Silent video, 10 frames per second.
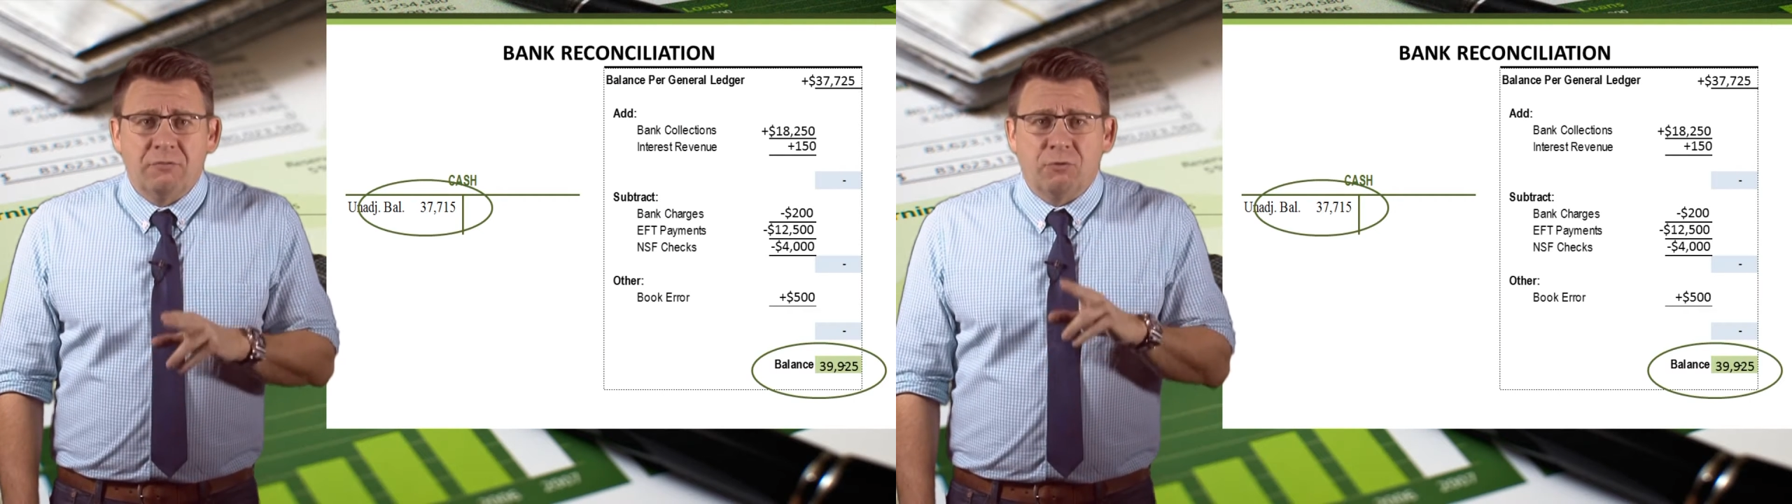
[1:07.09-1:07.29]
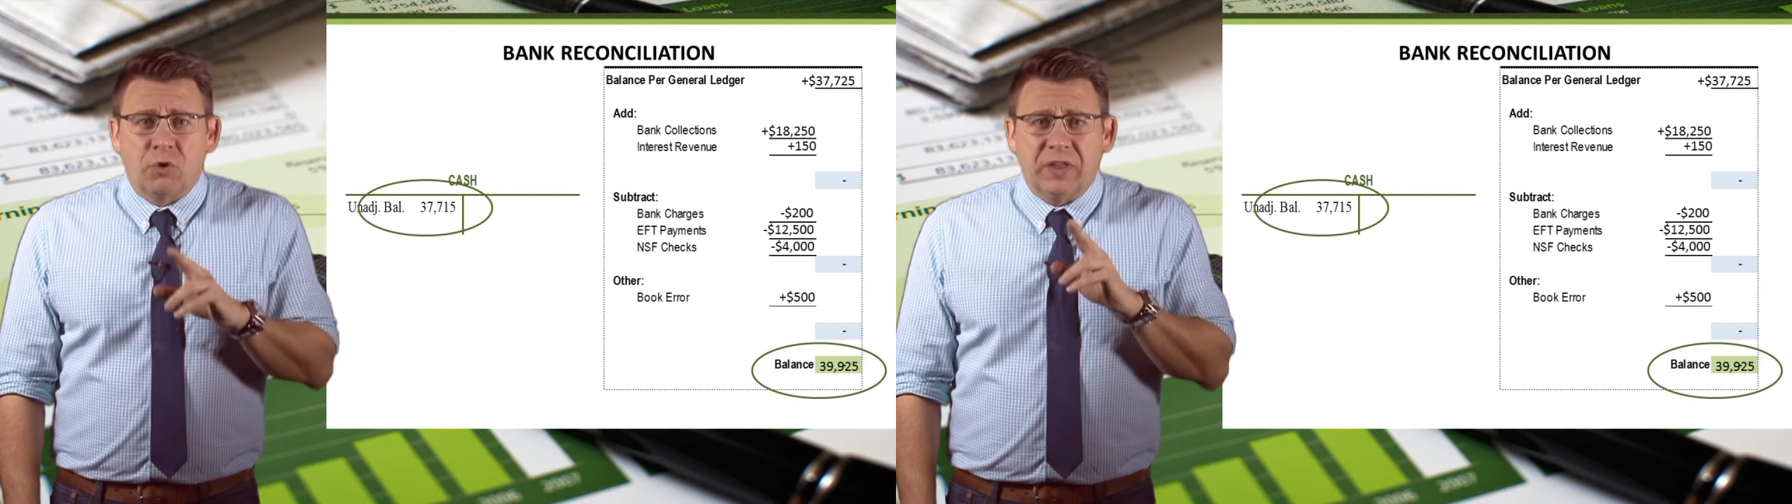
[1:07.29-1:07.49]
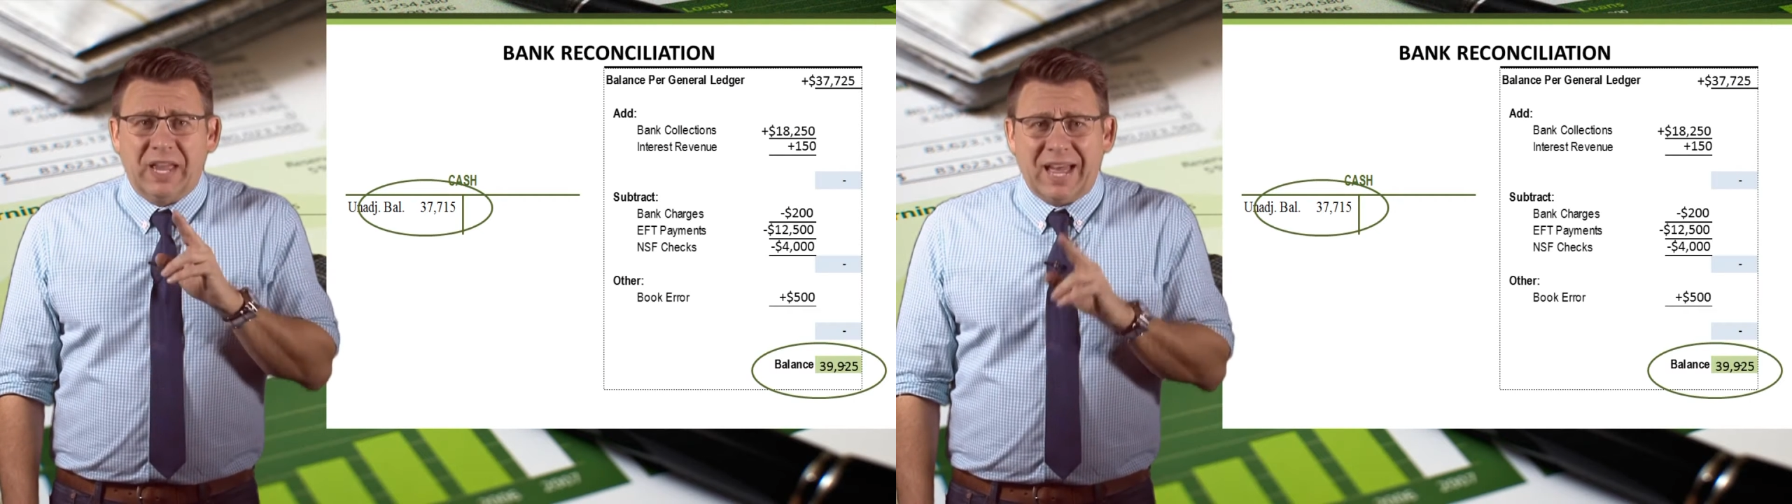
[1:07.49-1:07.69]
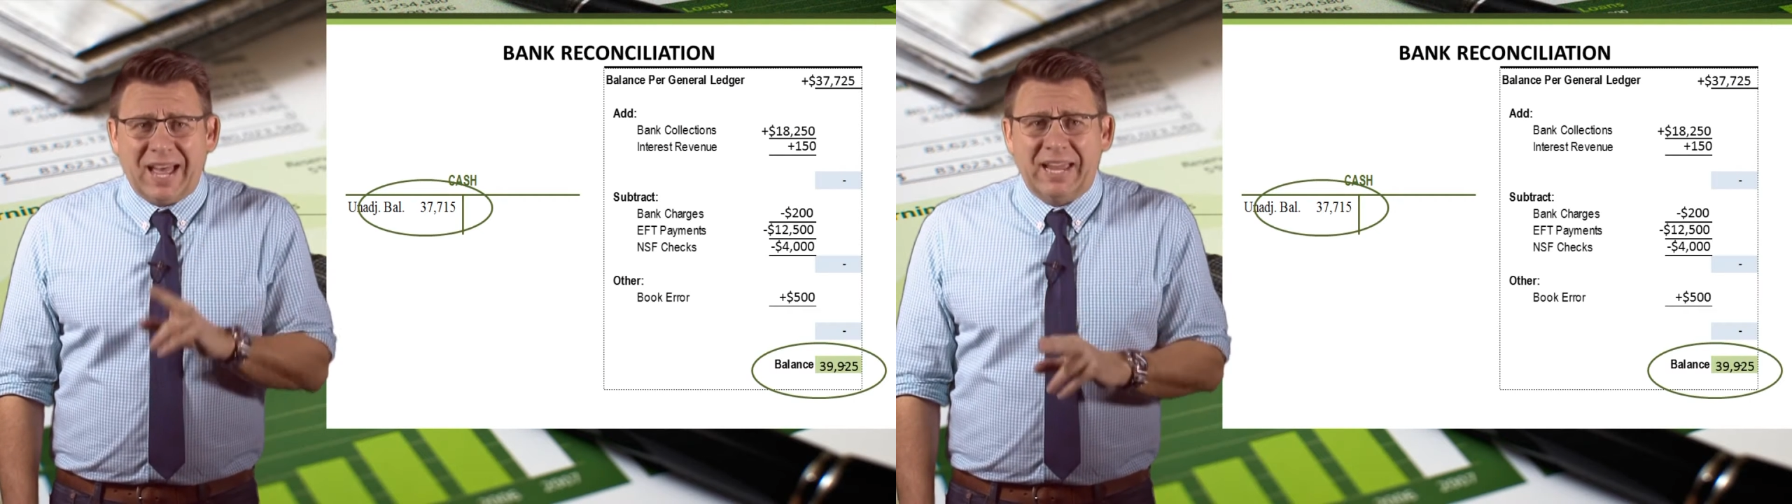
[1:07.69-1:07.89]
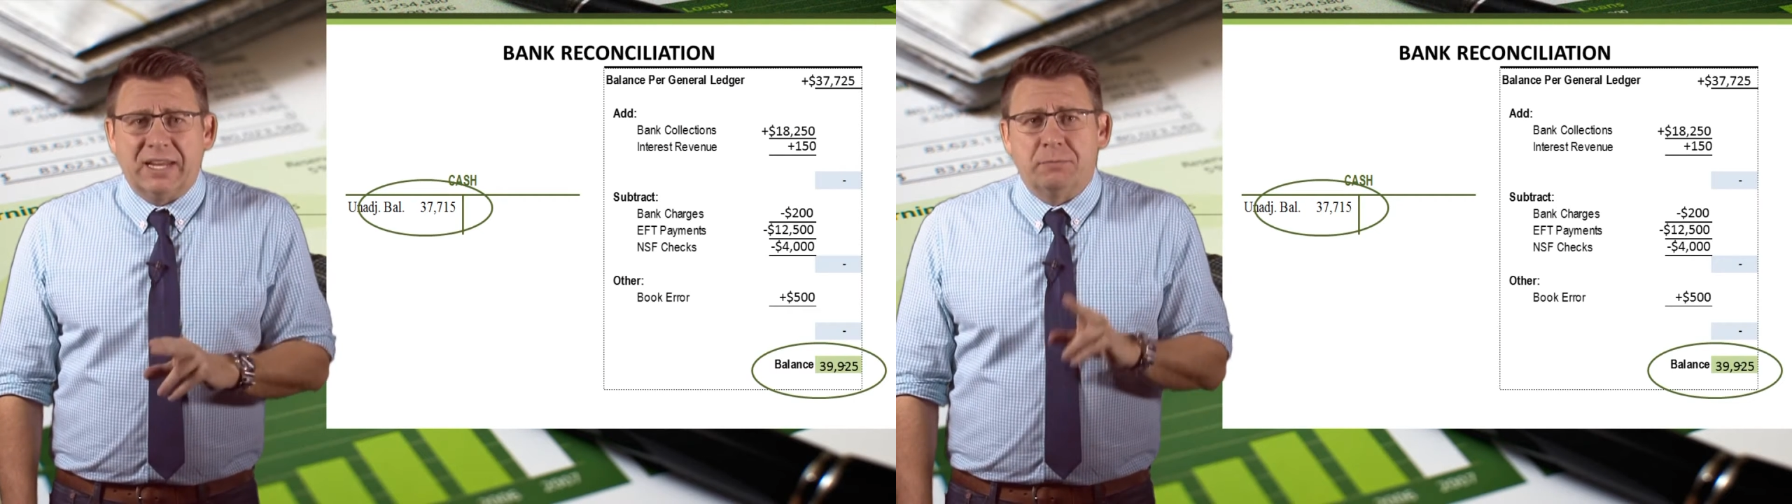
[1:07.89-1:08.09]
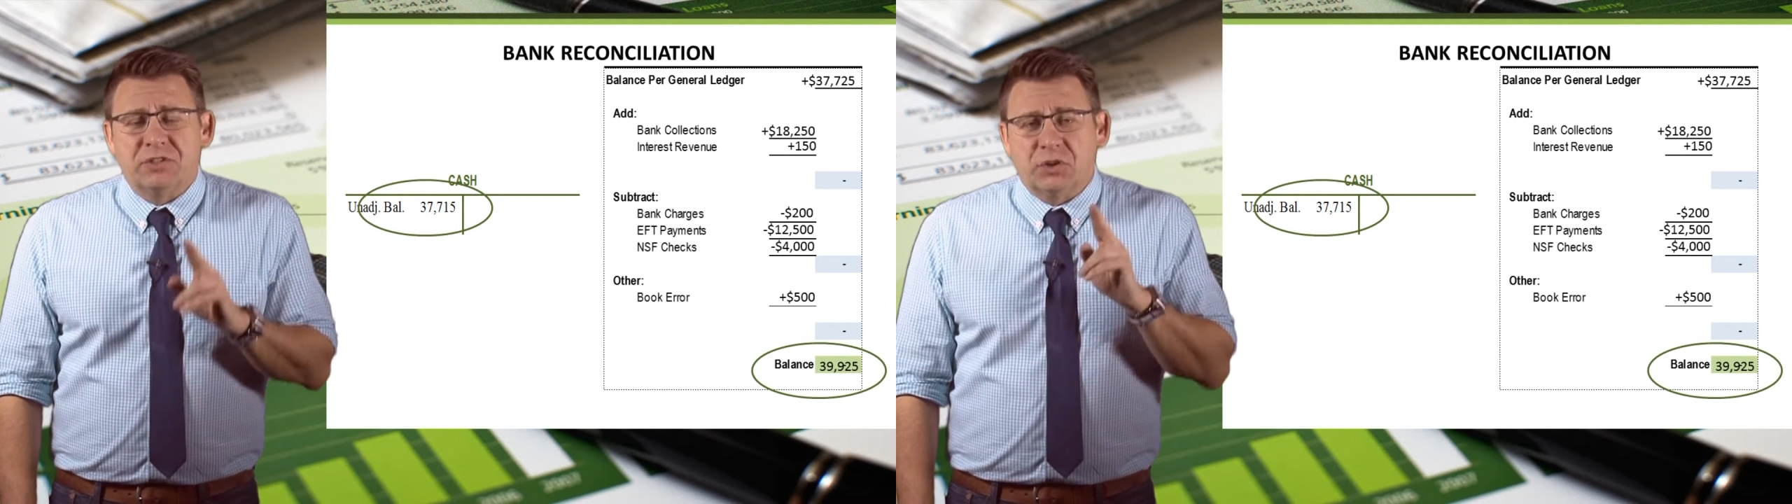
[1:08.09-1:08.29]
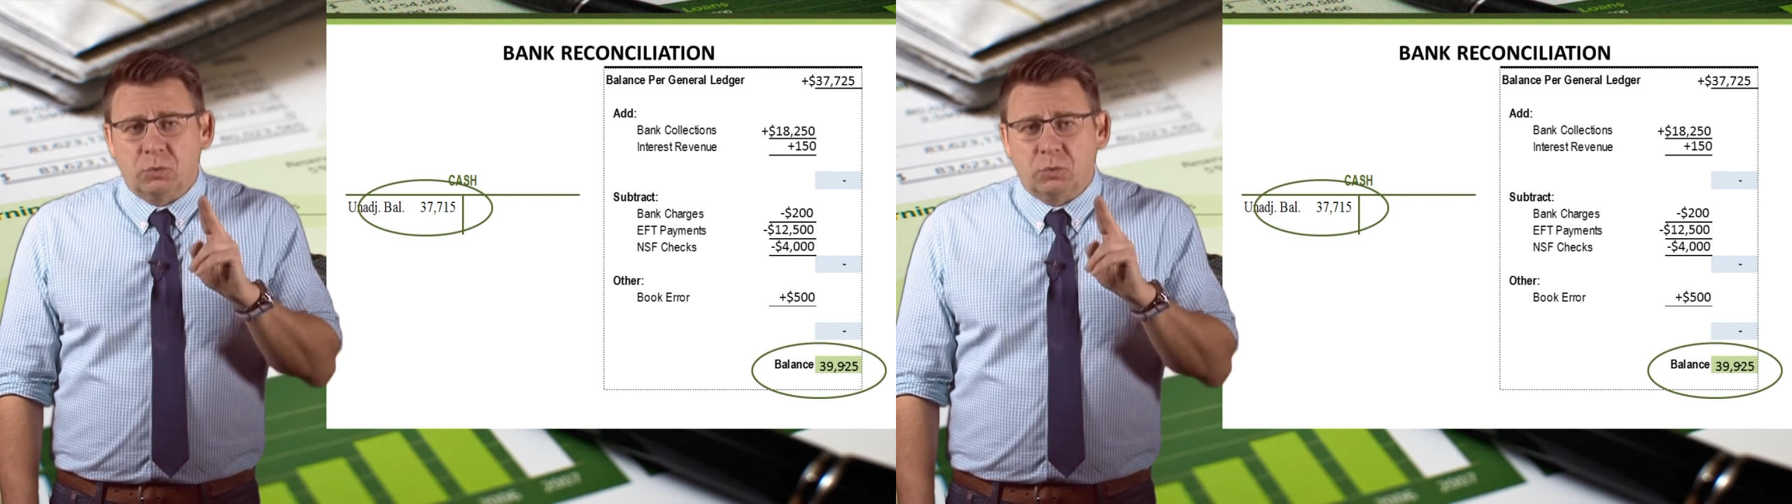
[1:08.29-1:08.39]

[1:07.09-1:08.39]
for the items that